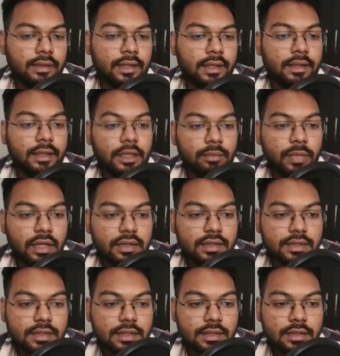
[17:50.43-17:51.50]
Then team
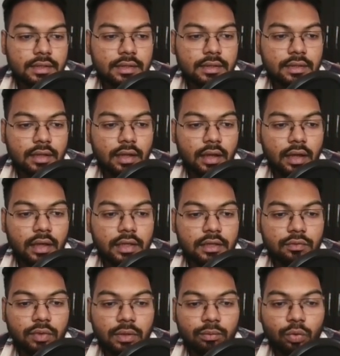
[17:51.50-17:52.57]
resistance
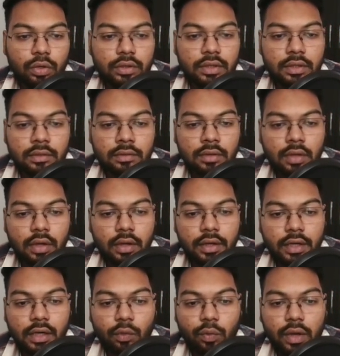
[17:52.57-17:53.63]
is one more thing.
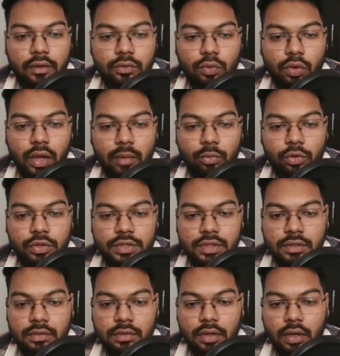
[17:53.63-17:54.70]
It requires
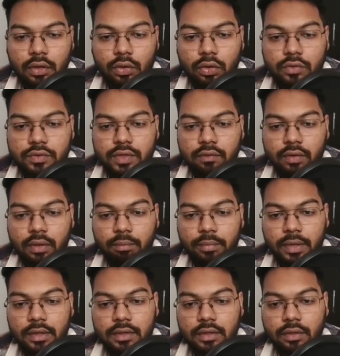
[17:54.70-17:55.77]
collaboration across
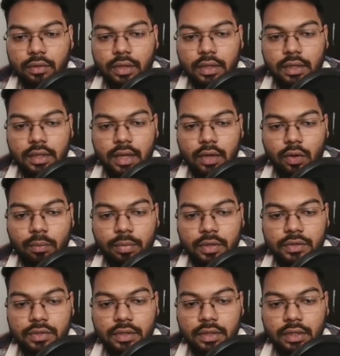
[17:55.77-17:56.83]
development, security, and
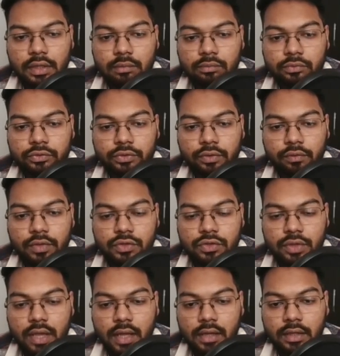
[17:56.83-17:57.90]
operation teams,
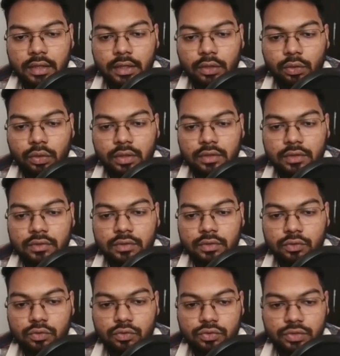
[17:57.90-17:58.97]
which can lead to
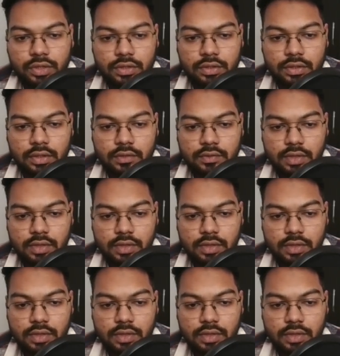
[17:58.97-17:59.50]
resistance to change in